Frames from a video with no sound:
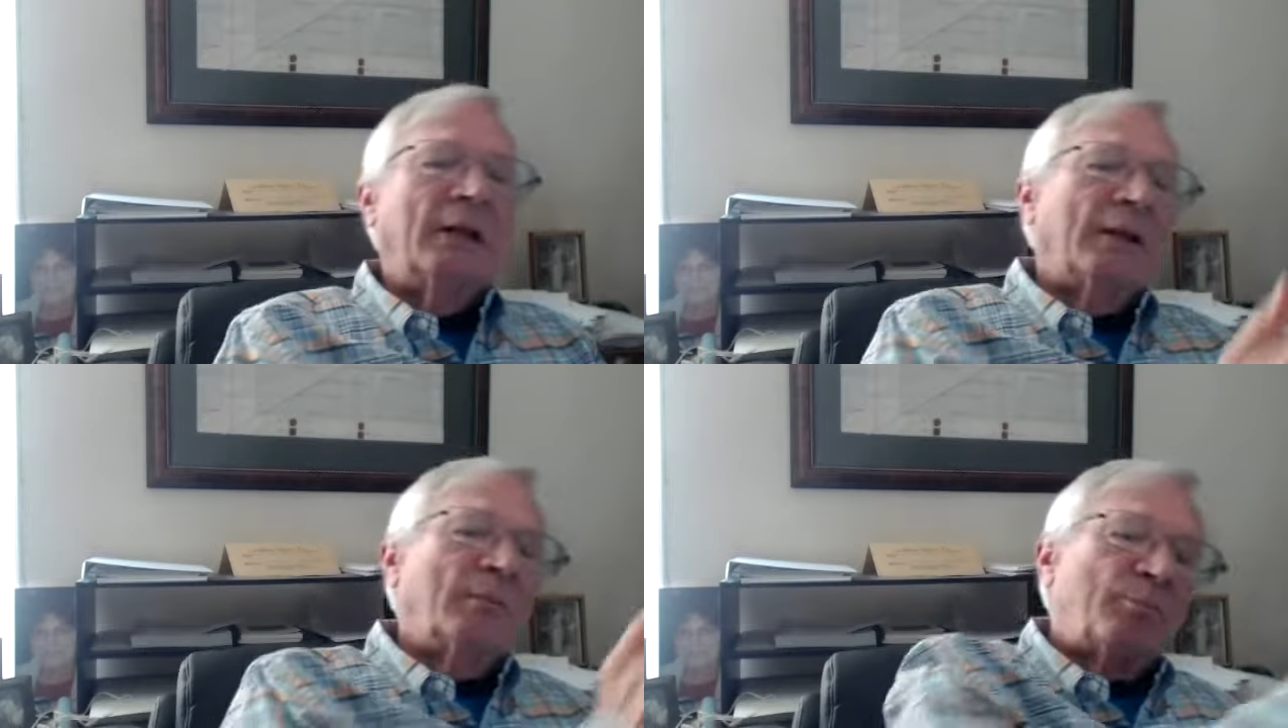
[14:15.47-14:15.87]

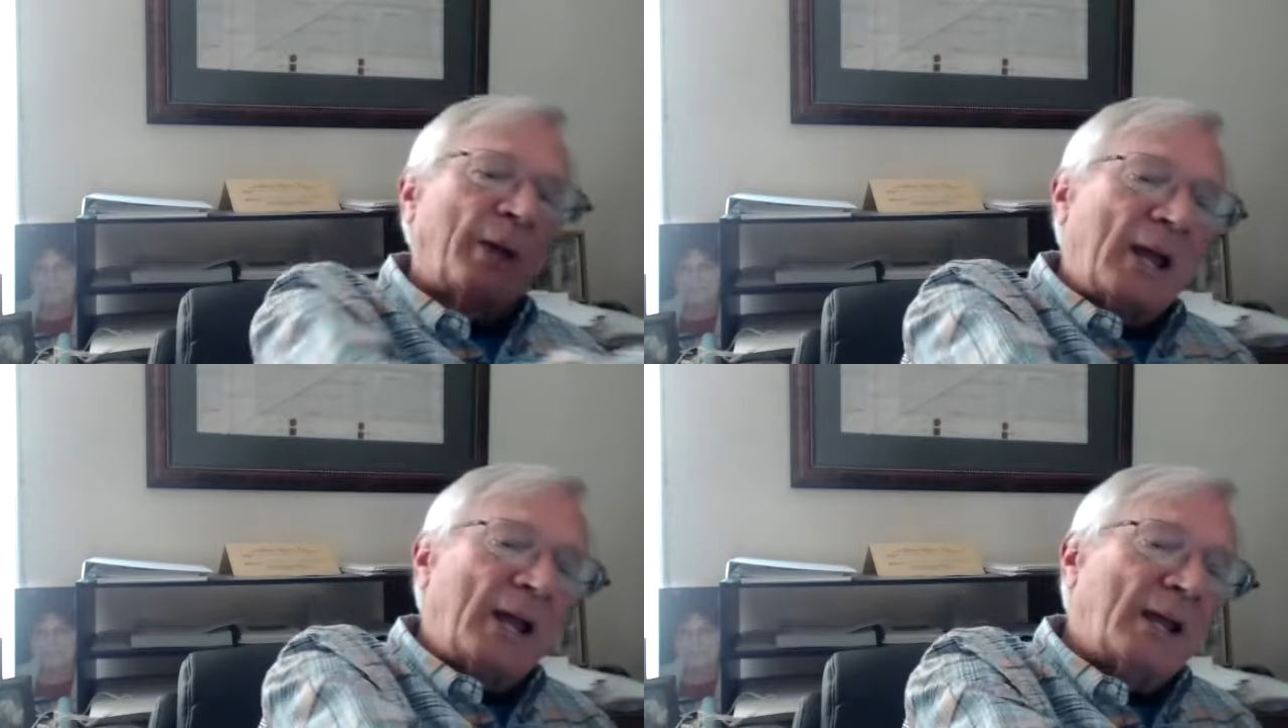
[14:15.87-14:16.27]
and
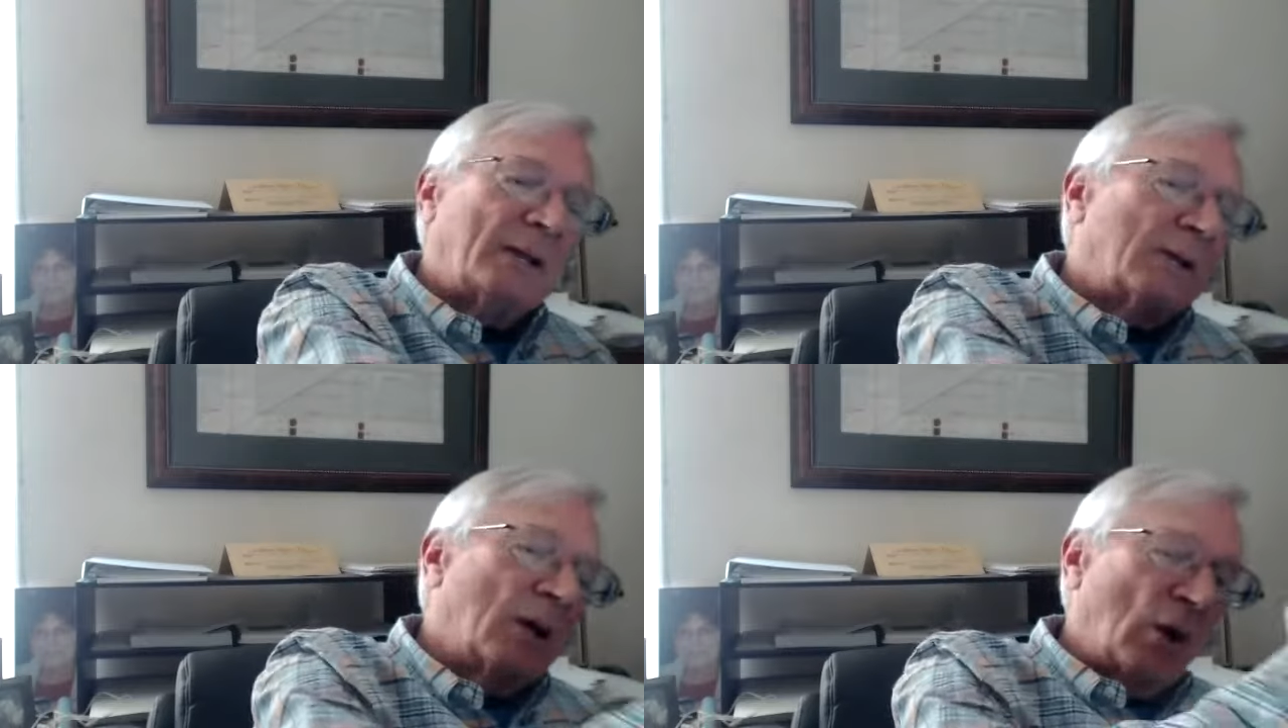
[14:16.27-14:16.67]

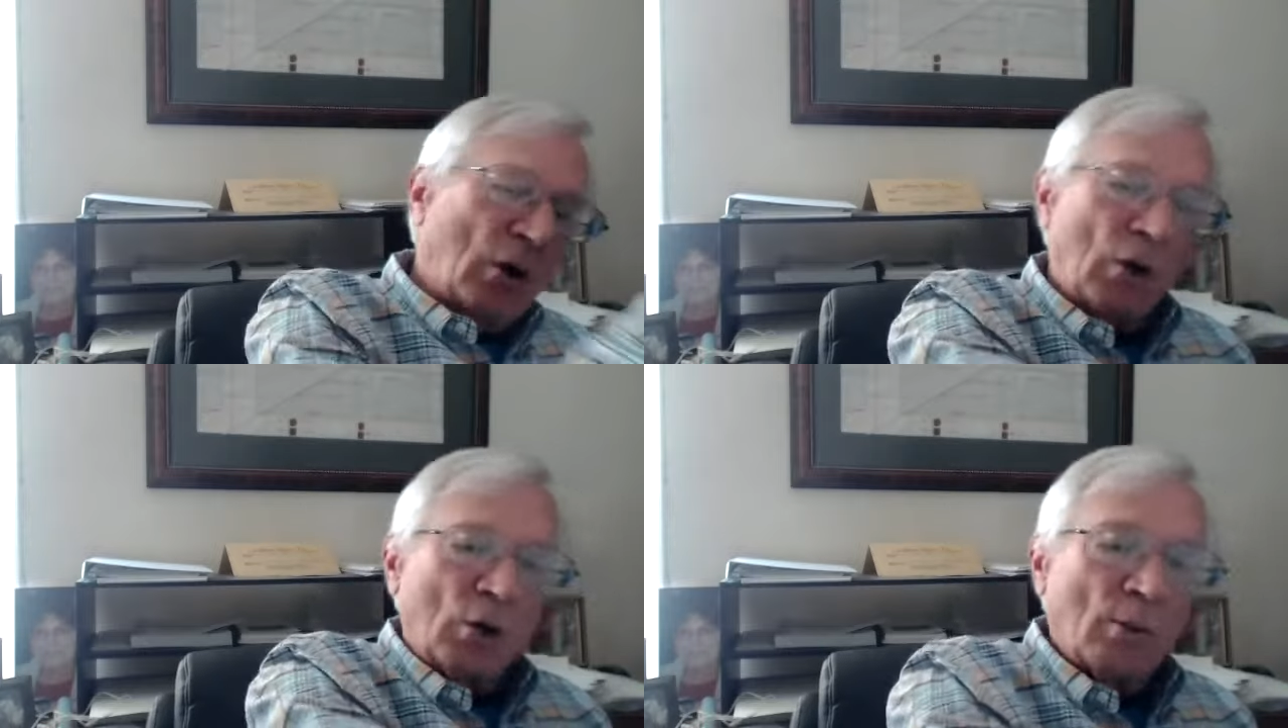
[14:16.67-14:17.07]
paying
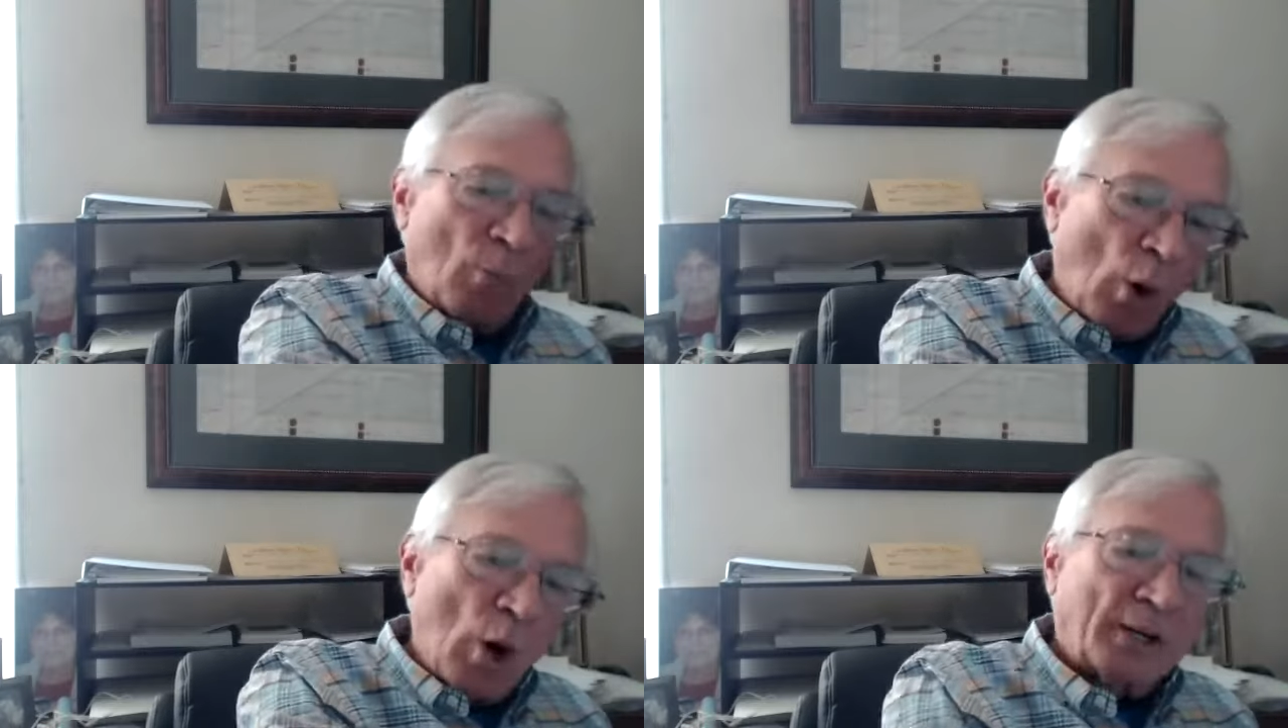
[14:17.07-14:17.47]
her
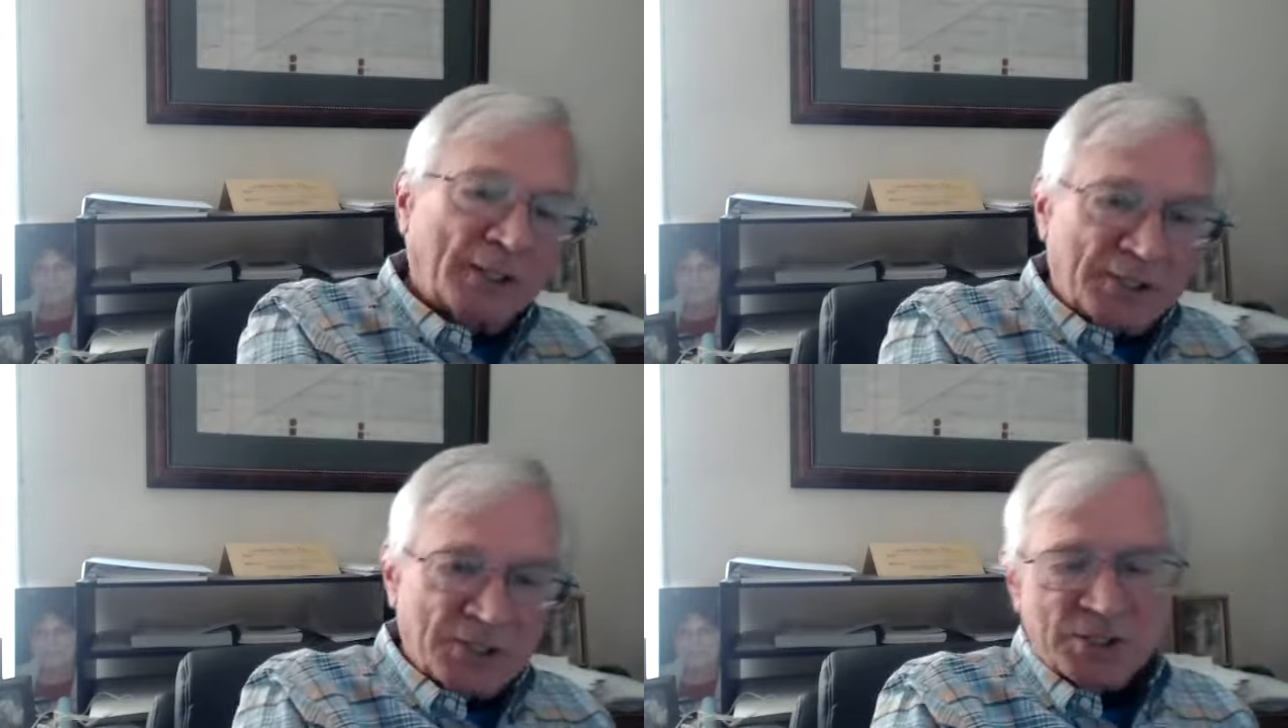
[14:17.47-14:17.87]

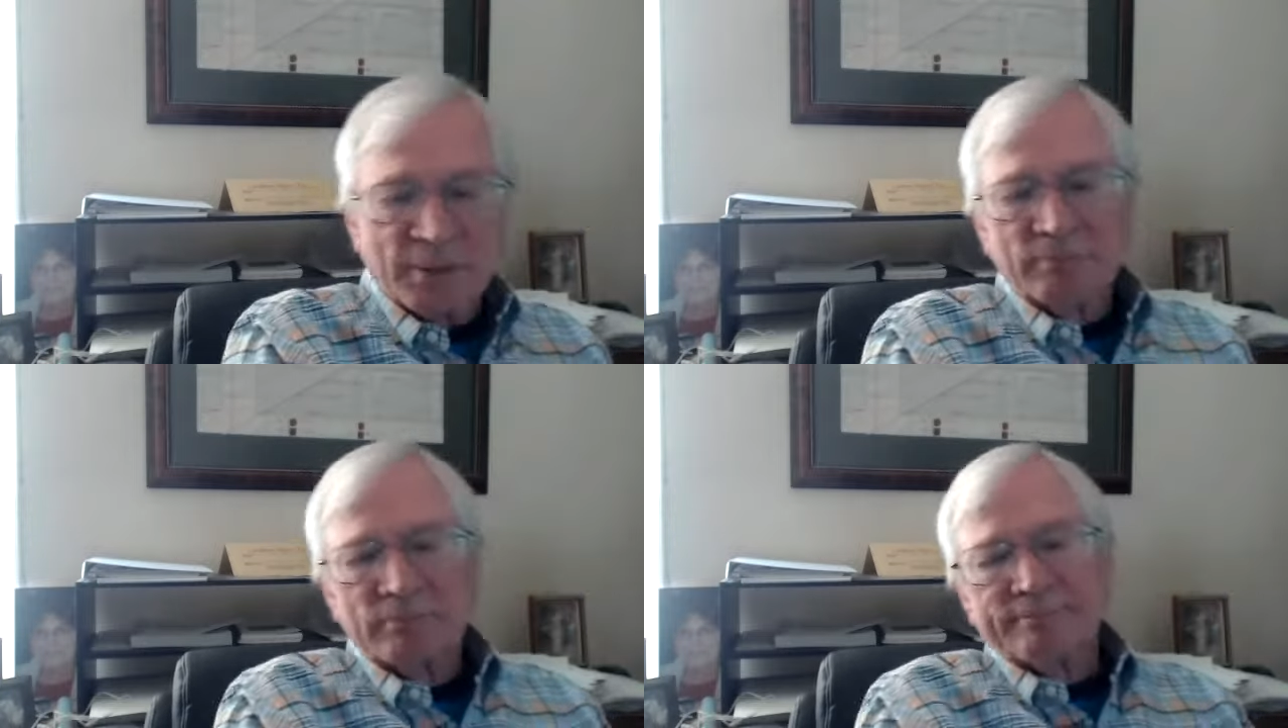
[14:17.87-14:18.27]
mortgage.